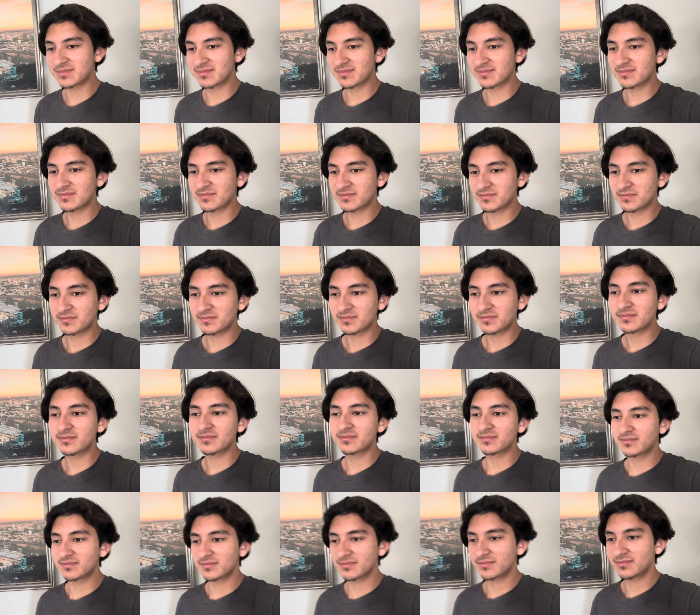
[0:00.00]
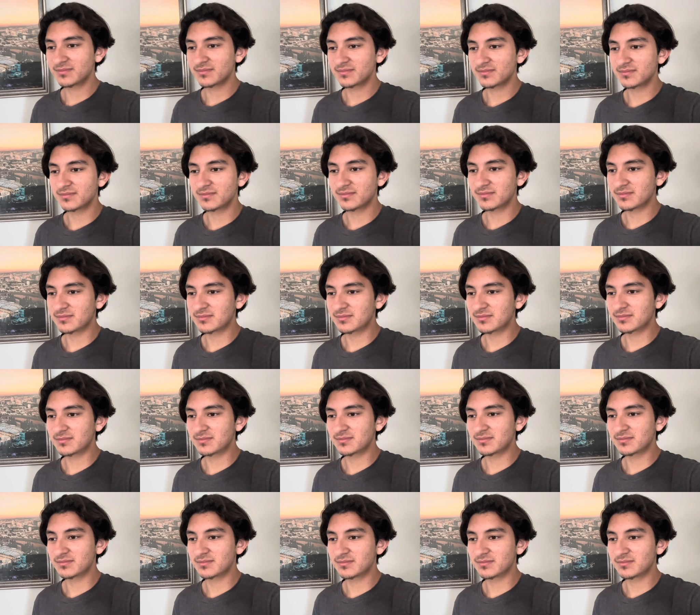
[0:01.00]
[no speech]